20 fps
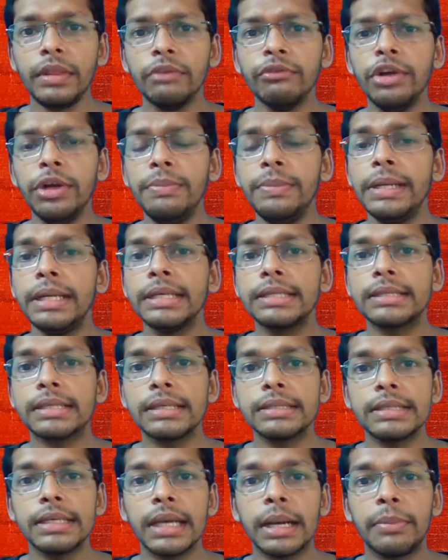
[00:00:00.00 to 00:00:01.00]
We'll be
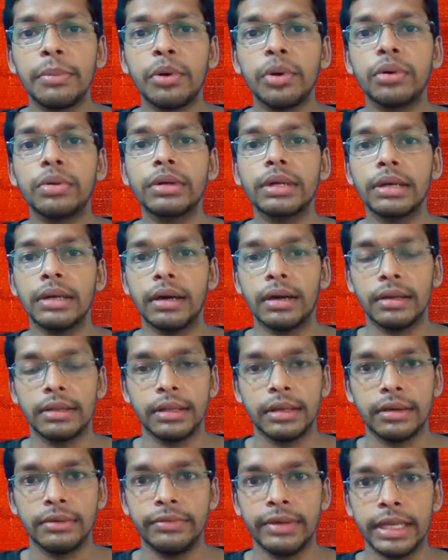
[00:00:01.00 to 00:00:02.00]
discussing about
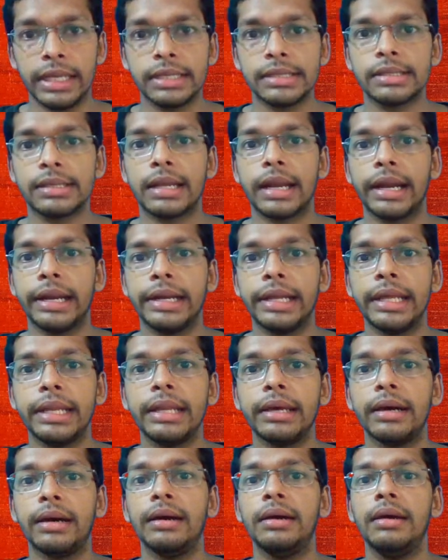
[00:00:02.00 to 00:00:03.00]
the various
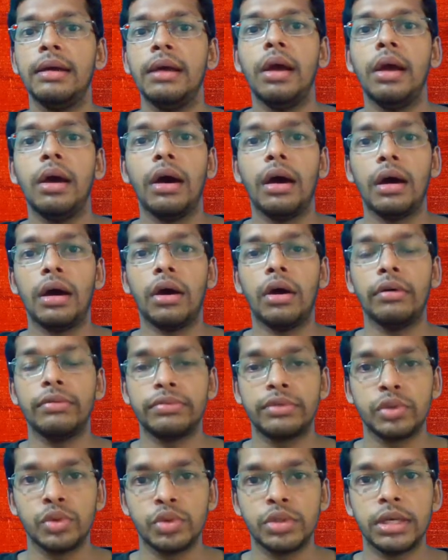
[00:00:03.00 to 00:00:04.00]
criteria of
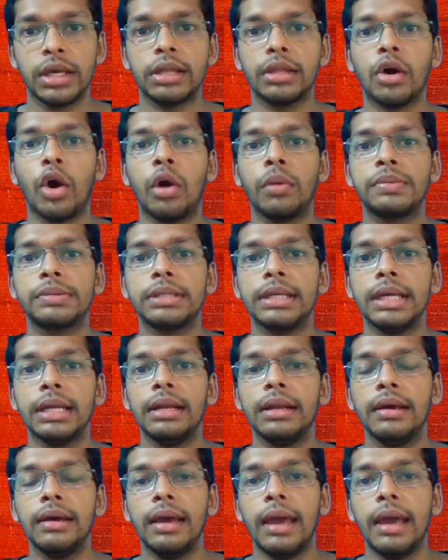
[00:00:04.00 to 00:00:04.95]
choosing the optional,